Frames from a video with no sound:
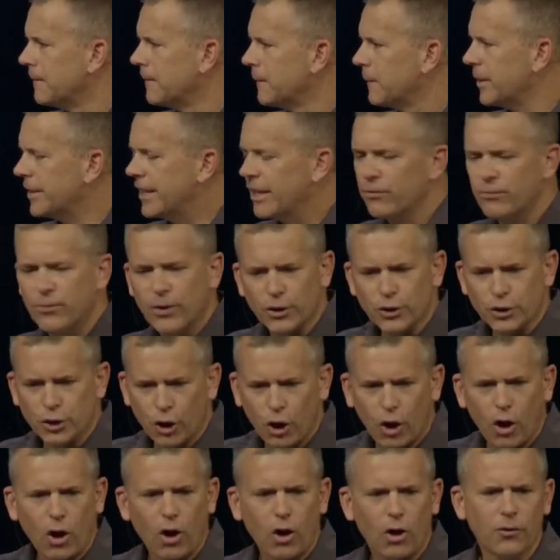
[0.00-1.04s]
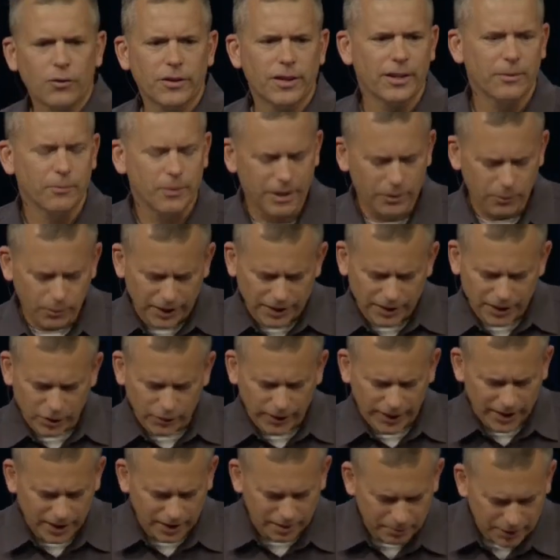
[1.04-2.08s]
But they felt called. When they read the
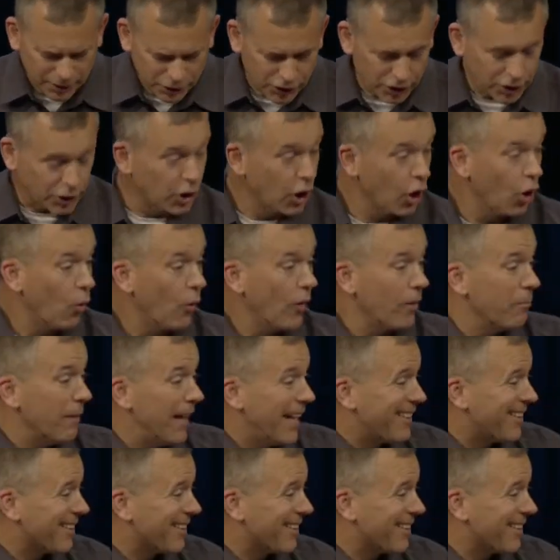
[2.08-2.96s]
Great Commission, go and make